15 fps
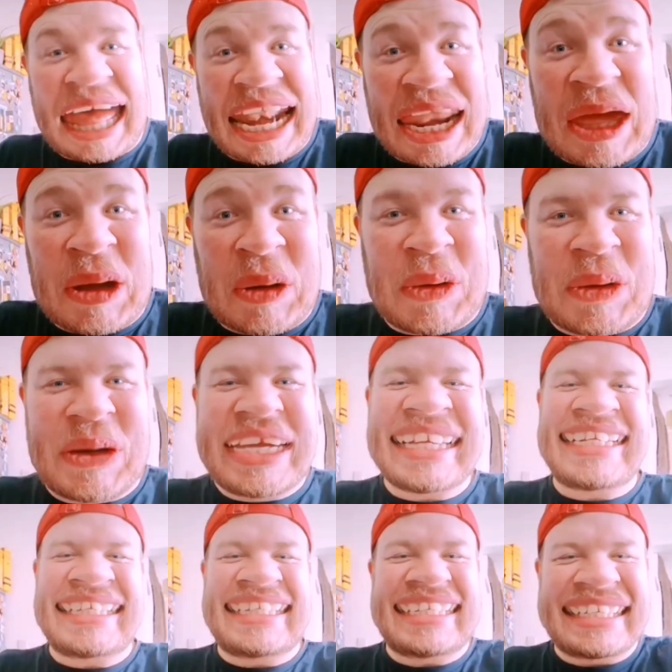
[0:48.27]
Hello.
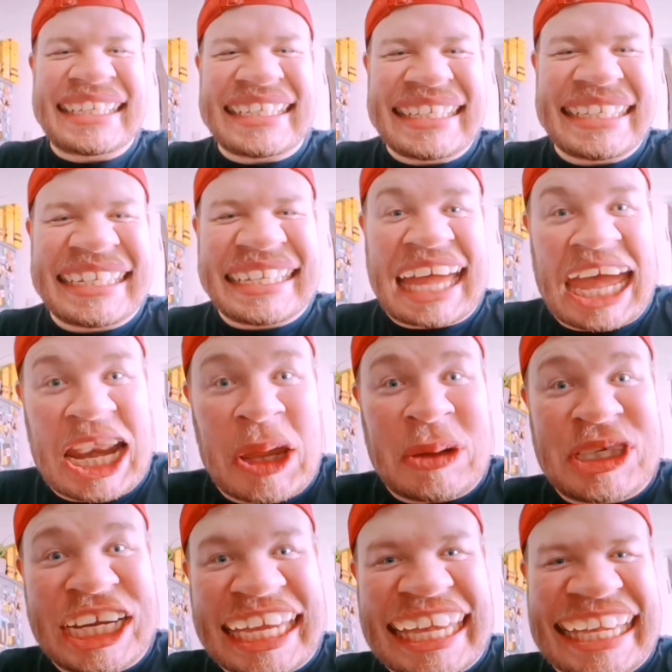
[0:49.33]
Hello,
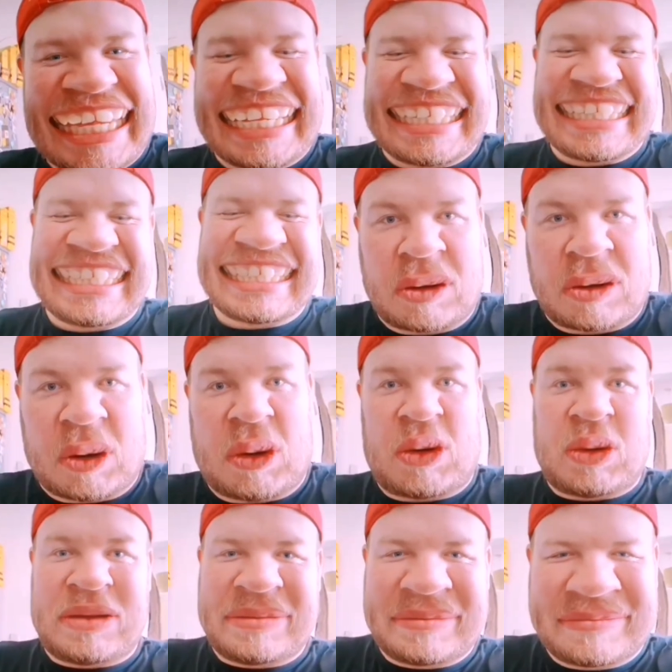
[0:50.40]
Jackie. Ooh.